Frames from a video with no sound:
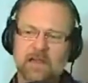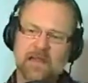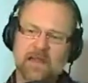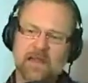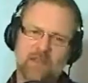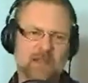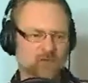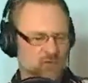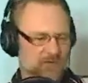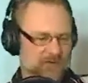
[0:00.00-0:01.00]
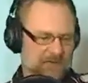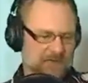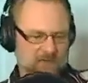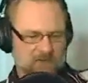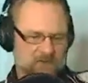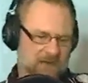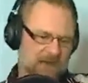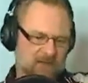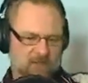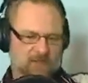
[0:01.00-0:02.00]
and then you can get your
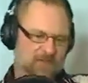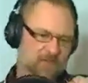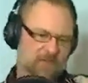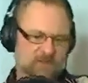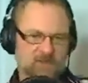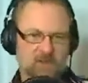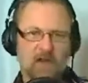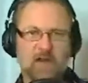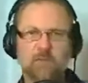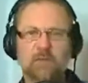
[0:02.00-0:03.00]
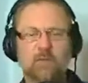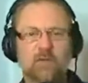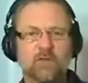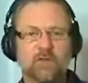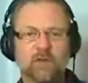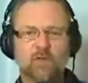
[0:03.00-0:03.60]
vacuum in there, because a lot of people will think,